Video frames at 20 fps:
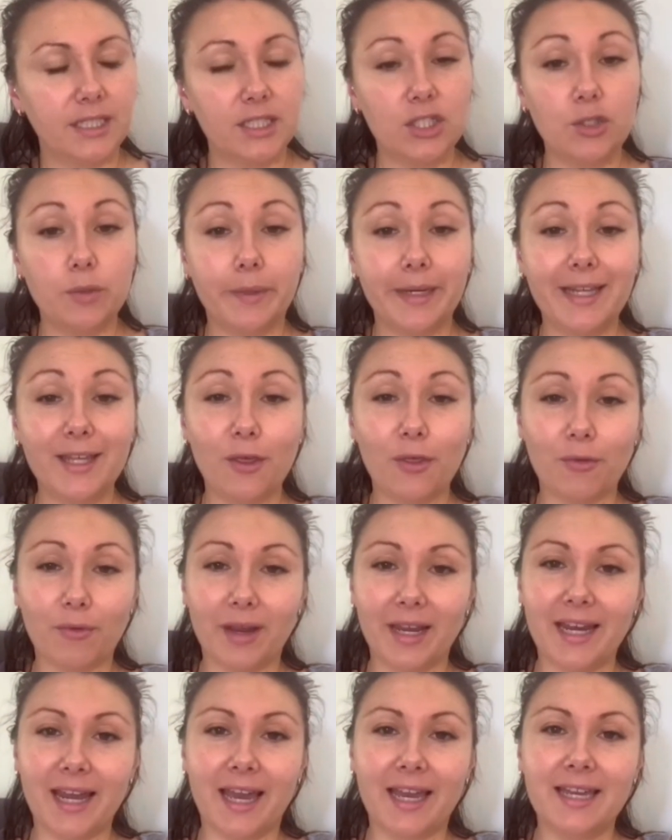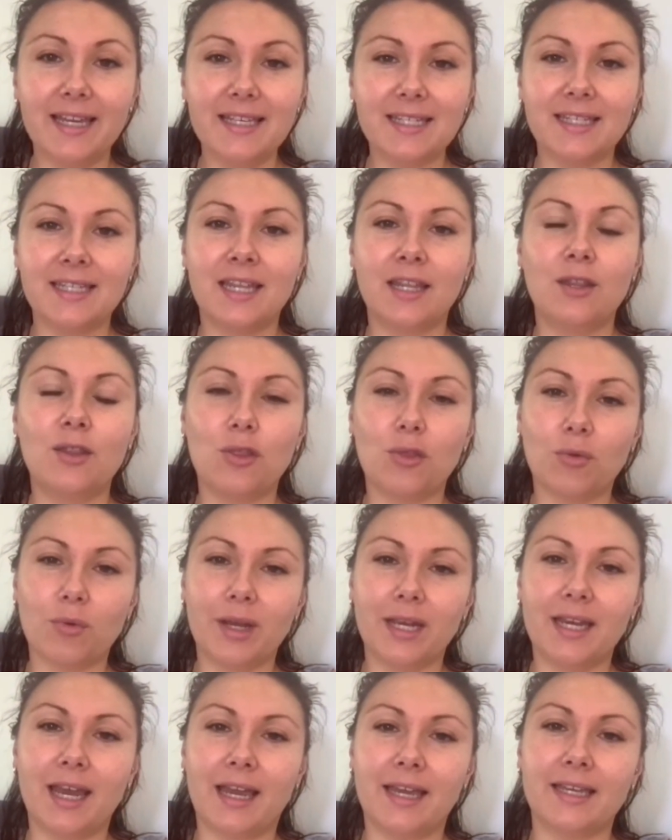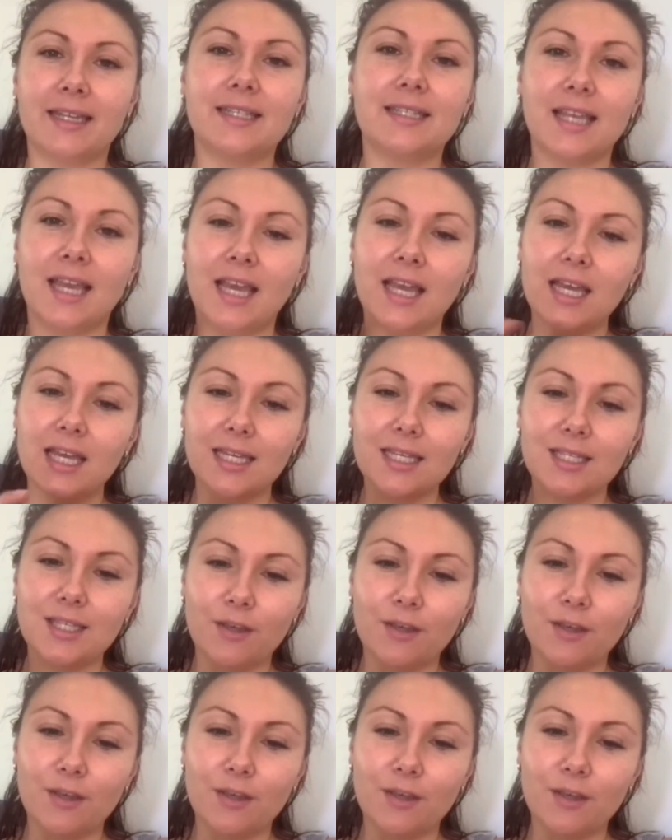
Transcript: I think it's 23 days, and then 3 days